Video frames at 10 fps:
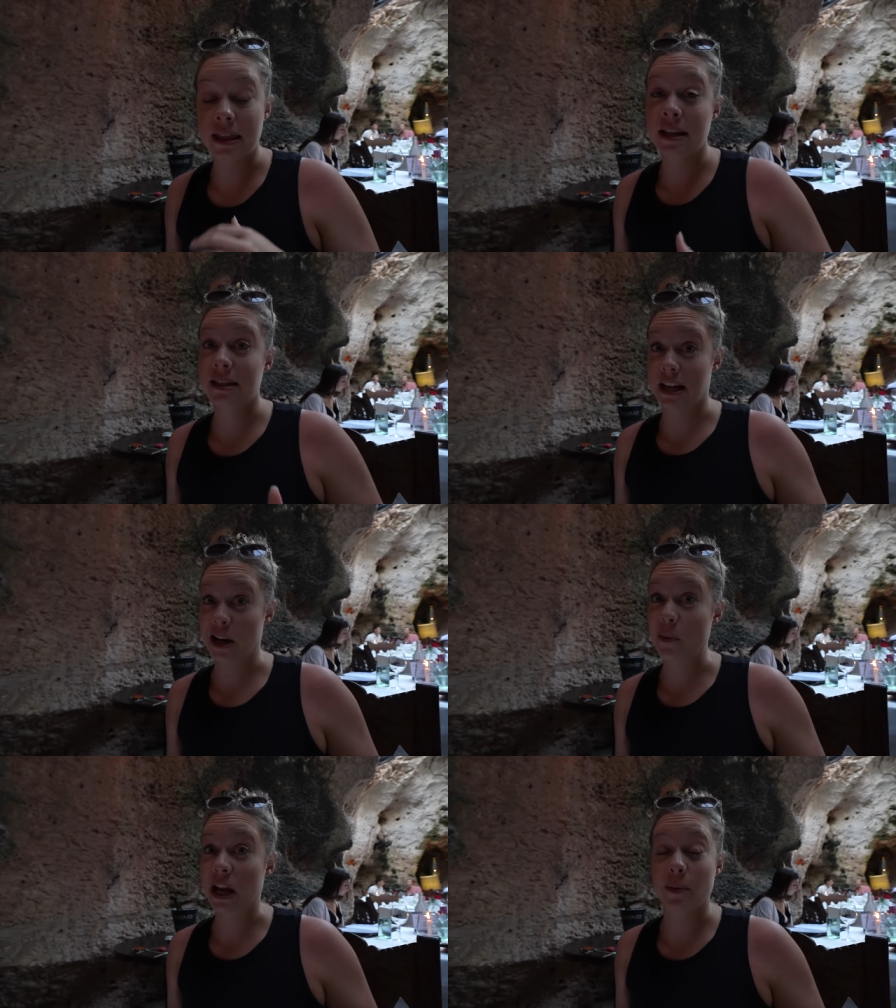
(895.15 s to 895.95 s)
This
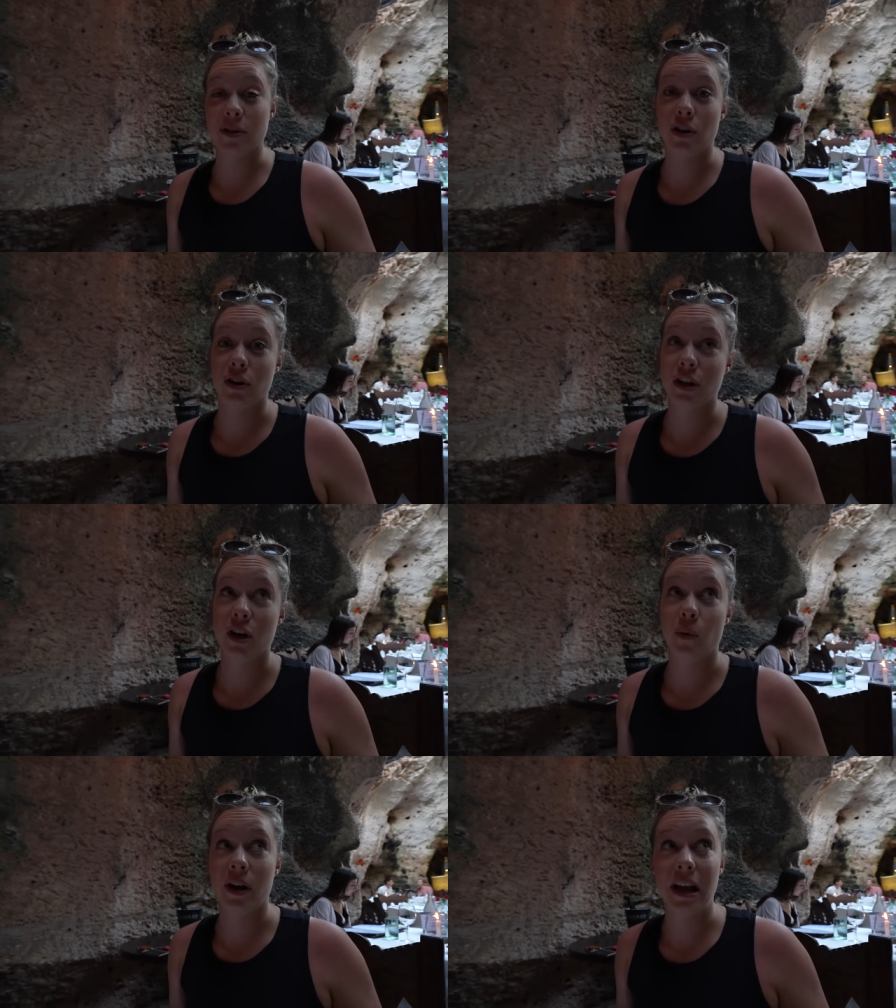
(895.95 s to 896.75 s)
time we came at the
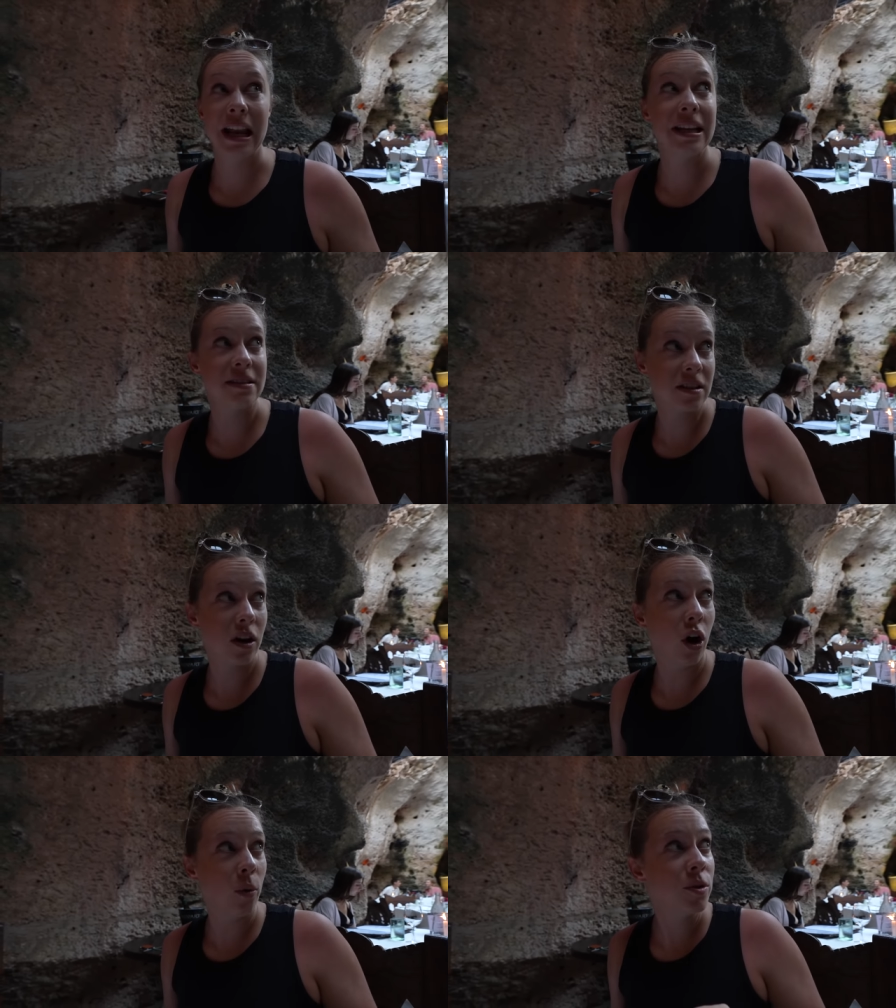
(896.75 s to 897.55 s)
earlier one and it's
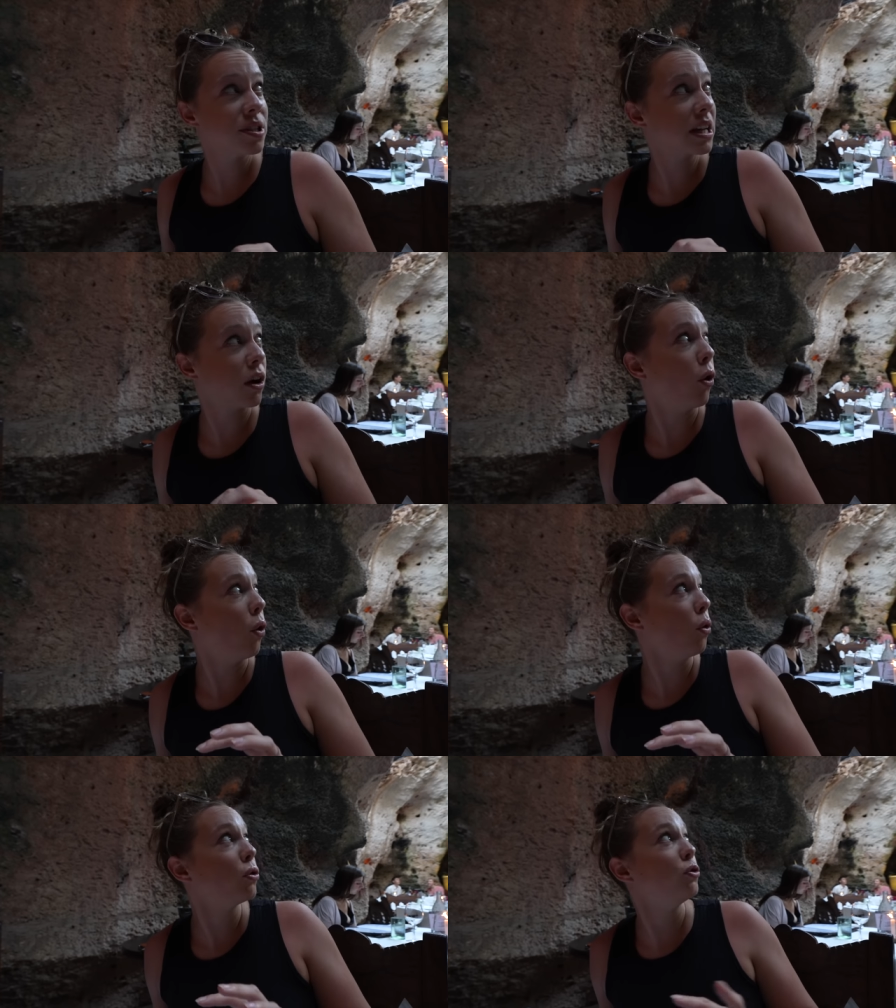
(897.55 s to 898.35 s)
almost like a
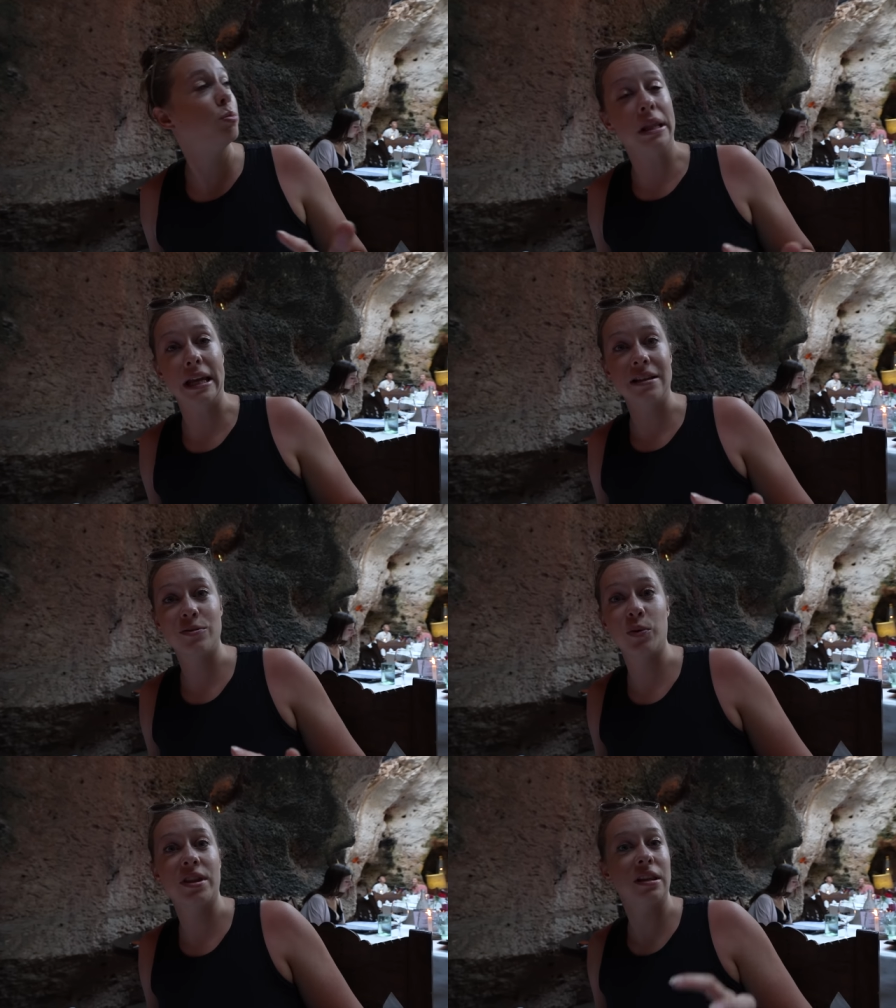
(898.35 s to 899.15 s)
whole new
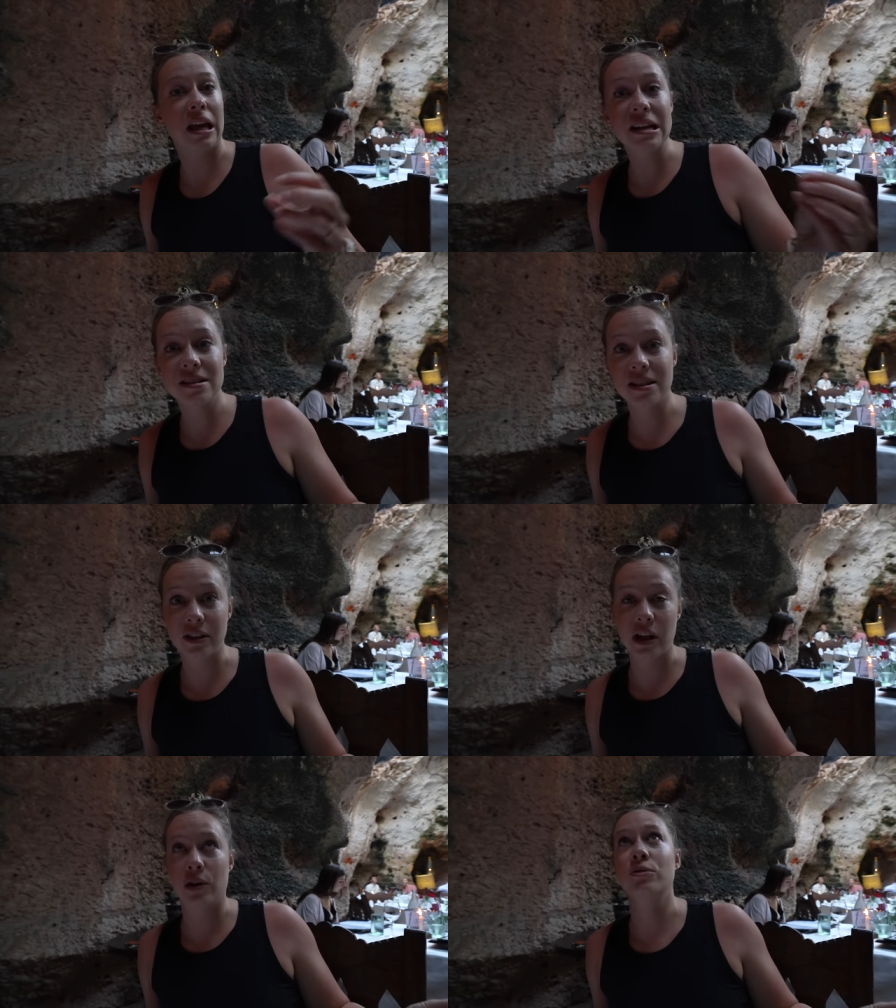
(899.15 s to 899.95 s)
place with the light
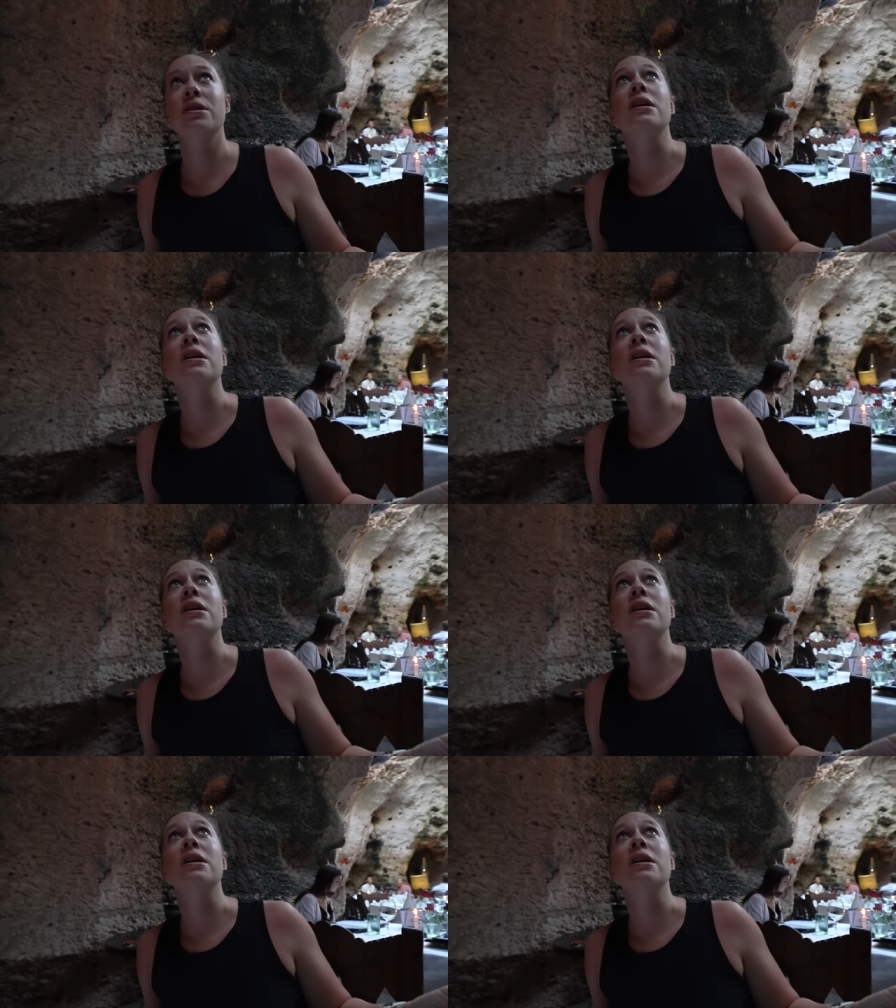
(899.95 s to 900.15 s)
still out